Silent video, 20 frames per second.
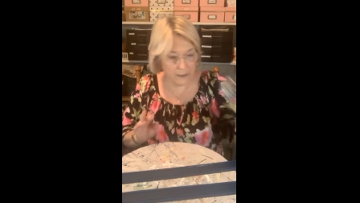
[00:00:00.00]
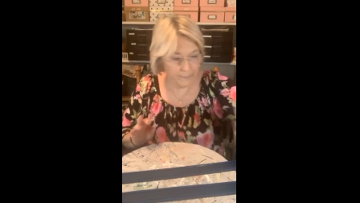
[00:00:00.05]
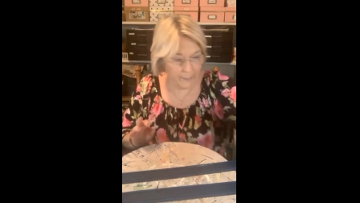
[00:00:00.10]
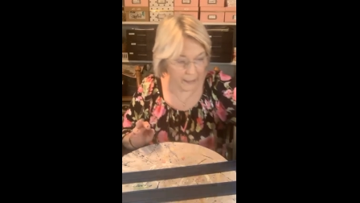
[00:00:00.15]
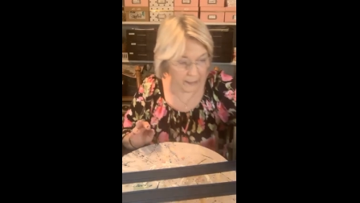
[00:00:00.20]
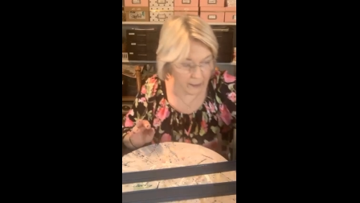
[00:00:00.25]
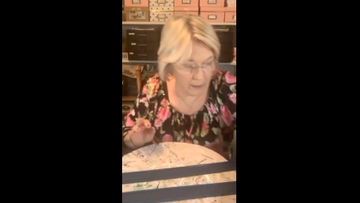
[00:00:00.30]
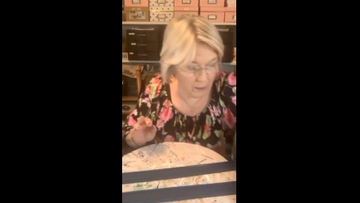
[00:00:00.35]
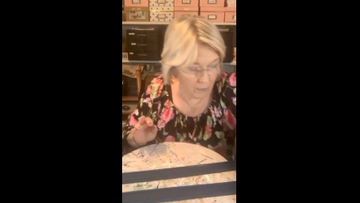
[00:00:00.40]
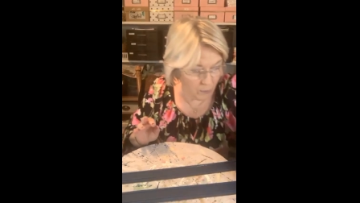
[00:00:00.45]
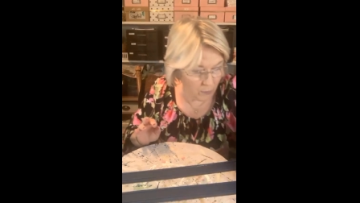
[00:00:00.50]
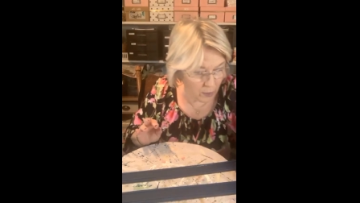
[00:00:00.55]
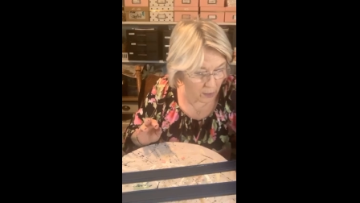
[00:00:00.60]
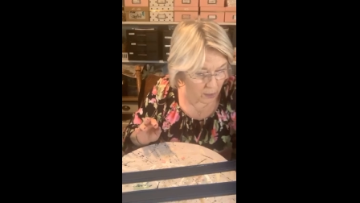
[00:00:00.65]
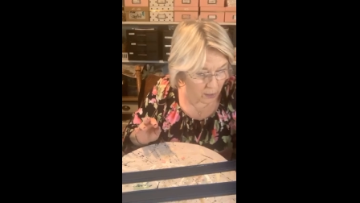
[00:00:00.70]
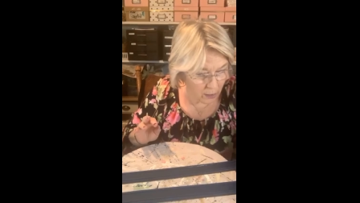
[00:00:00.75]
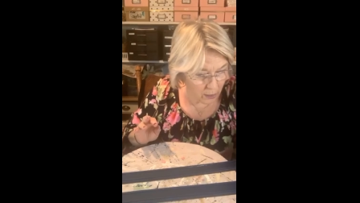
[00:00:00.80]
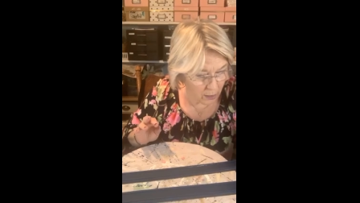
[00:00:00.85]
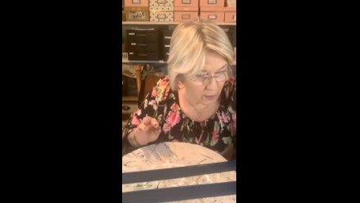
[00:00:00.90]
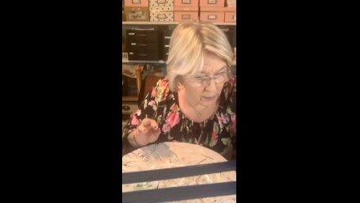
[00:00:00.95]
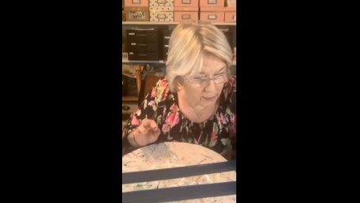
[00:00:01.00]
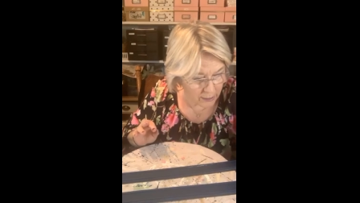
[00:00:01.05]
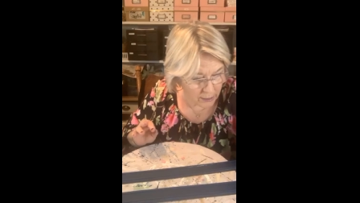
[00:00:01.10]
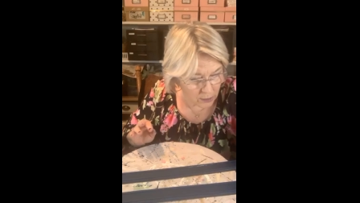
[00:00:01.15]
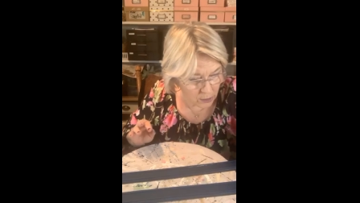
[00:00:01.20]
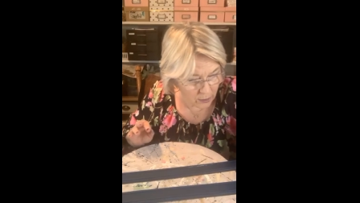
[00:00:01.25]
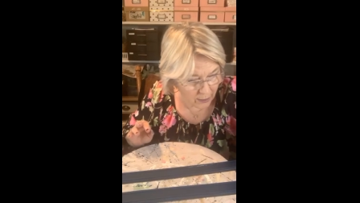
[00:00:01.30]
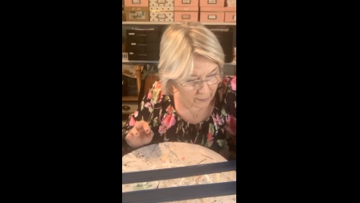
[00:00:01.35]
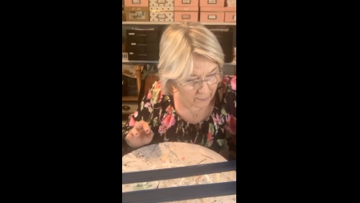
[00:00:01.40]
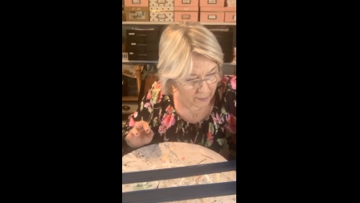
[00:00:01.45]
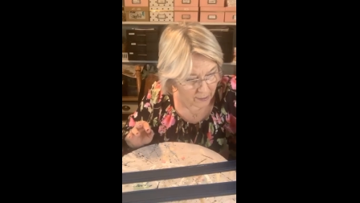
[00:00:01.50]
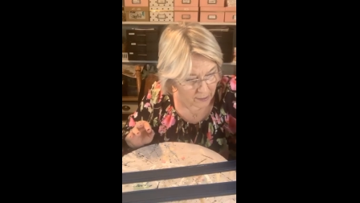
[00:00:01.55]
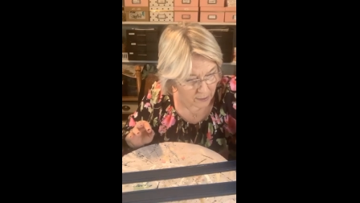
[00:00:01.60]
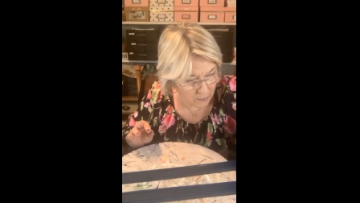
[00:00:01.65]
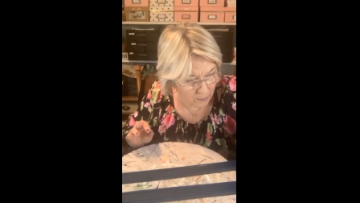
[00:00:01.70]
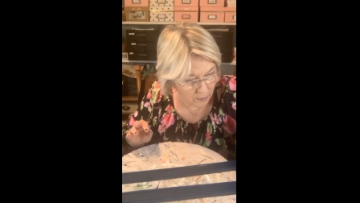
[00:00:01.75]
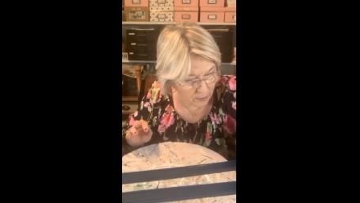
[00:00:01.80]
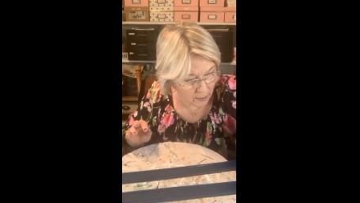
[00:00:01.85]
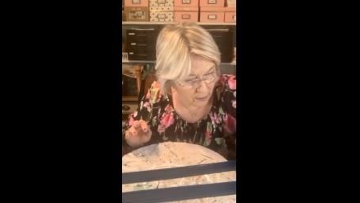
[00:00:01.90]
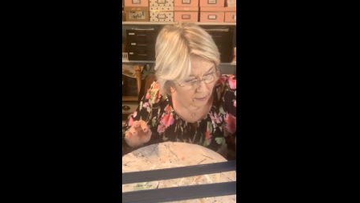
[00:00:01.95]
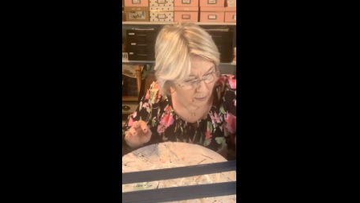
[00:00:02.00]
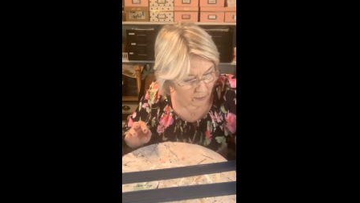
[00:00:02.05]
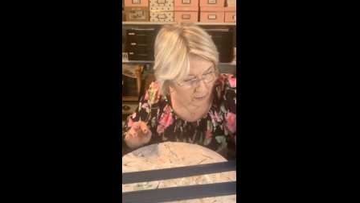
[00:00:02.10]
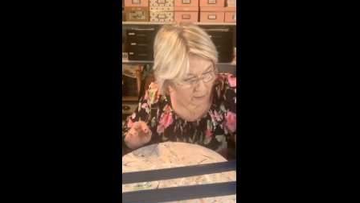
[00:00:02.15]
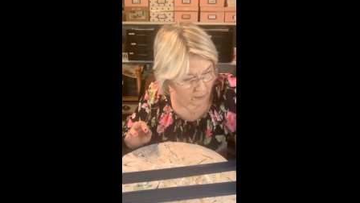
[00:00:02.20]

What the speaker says: This may not work. Let's try this